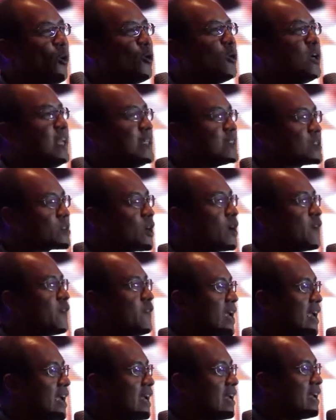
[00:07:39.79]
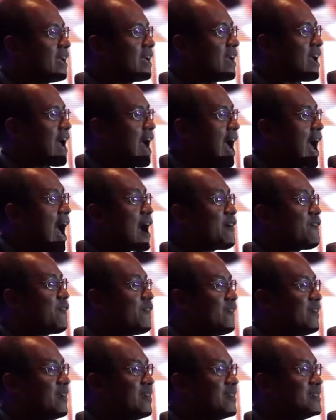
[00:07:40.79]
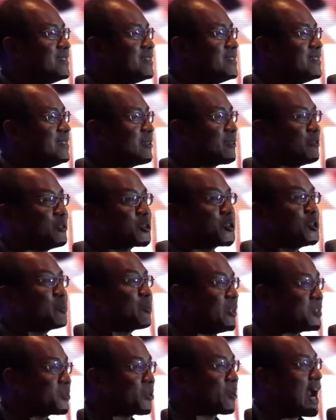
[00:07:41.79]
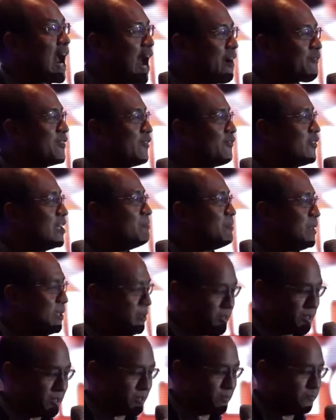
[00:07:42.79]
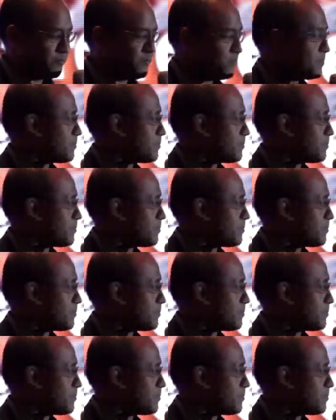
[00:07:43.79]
only serving half the consumers or half the Philippines.